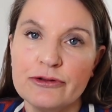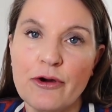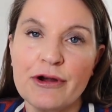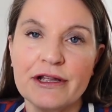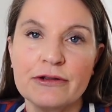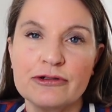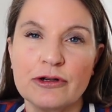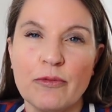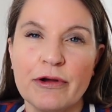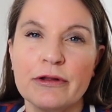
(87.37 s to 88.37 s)
talking to
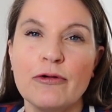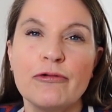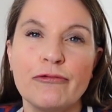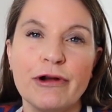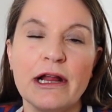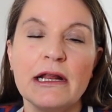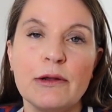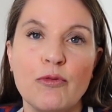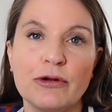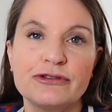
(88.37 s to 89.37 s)
someone who really
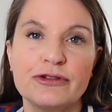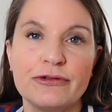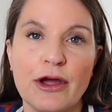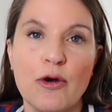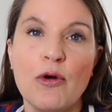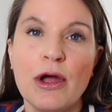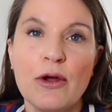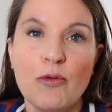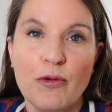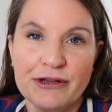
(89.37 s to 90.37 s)
wants to know
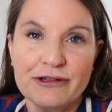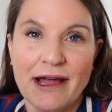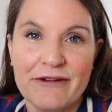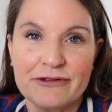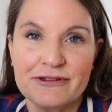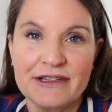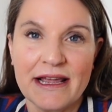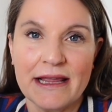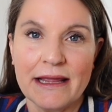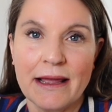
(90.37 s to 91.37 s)
what you have to
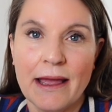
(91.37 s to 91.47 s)
say.